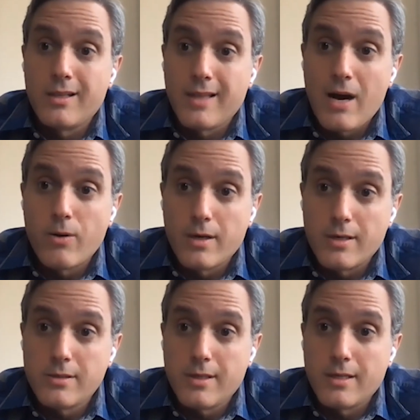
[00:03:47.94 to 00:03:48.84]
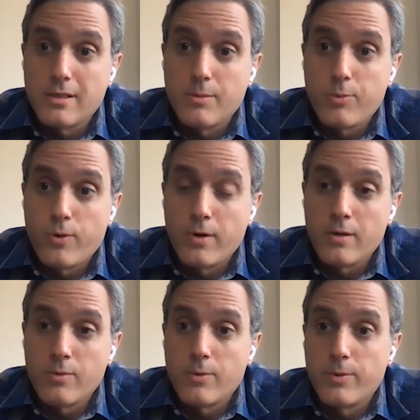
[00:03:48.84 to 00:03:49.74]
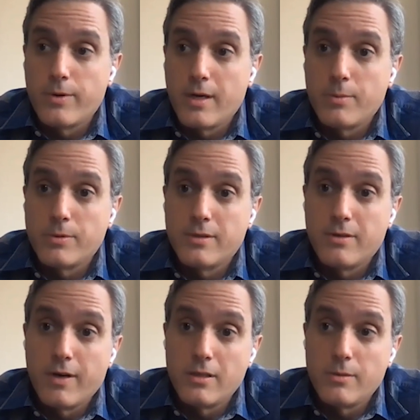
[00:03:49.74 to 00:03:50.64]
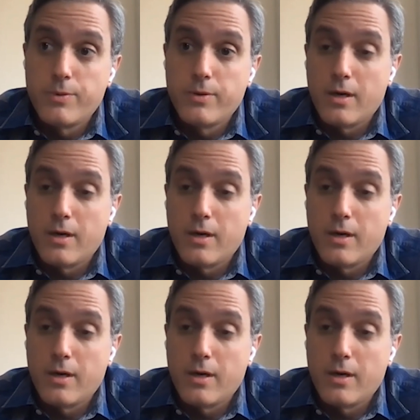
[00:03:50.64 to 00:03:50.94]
allowed us to get to the point where we were able to develop